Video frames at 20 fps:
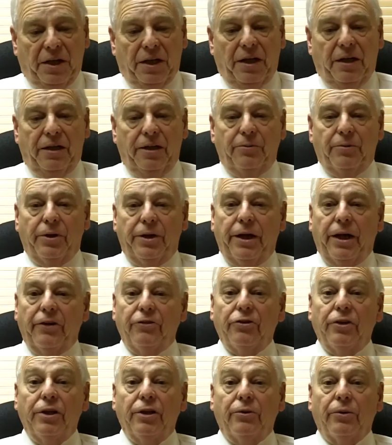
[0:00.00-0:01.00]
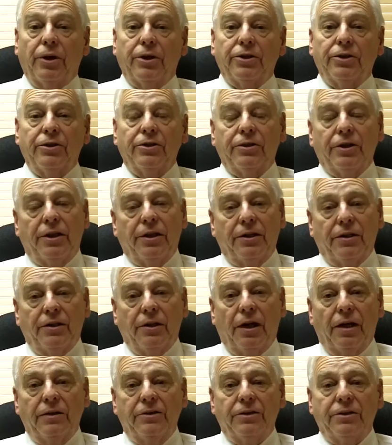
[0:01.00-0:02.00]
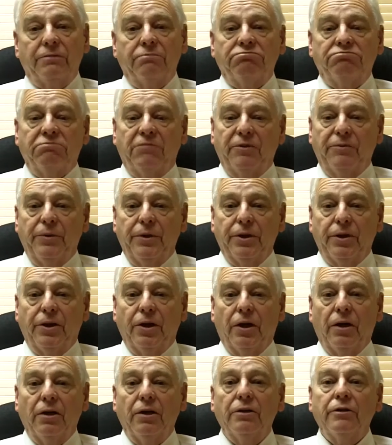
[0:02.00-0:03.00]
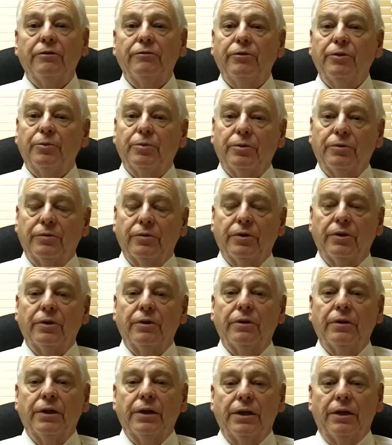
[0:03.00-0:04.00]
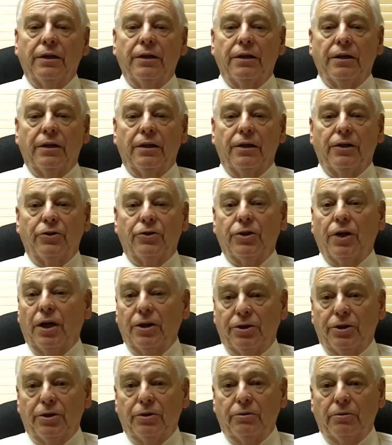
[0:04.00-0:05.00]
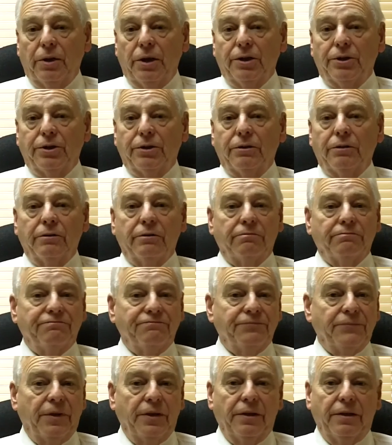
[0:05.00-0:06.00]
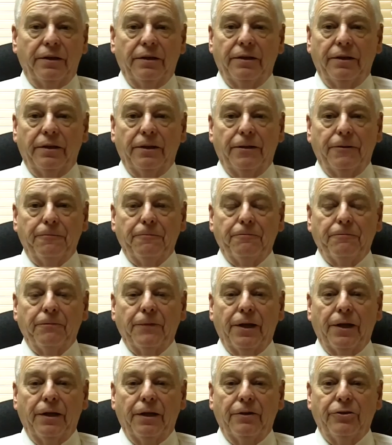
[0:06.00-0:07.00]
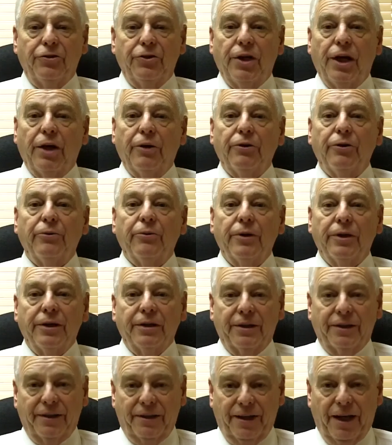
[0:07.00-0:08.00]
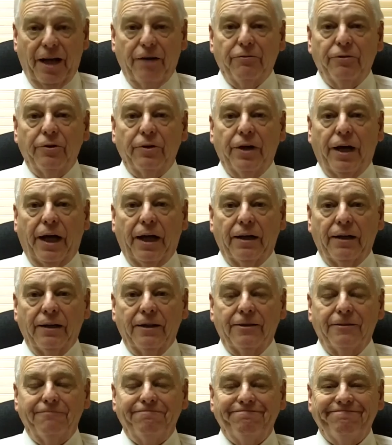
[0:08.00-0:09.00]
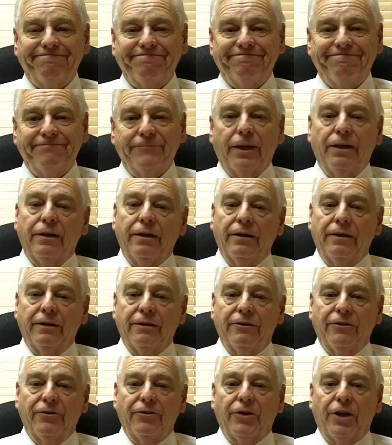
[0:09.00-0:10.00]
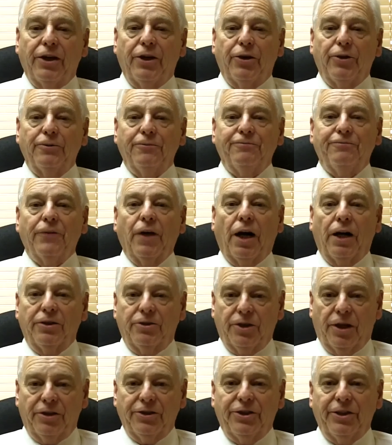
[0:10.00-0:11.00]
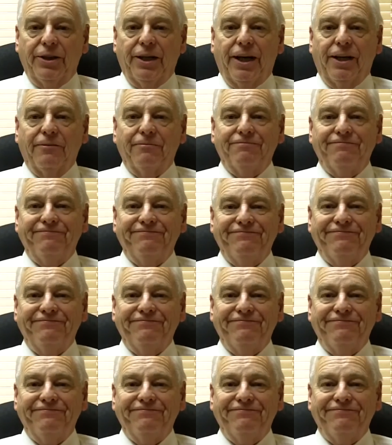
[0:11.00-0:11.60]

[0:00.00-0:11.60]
Anybody has any questions, any thoughts, give me a call if you prefer. Talk to your realtor and see how you want to have it handle it. Thank you. I'll talk to you again.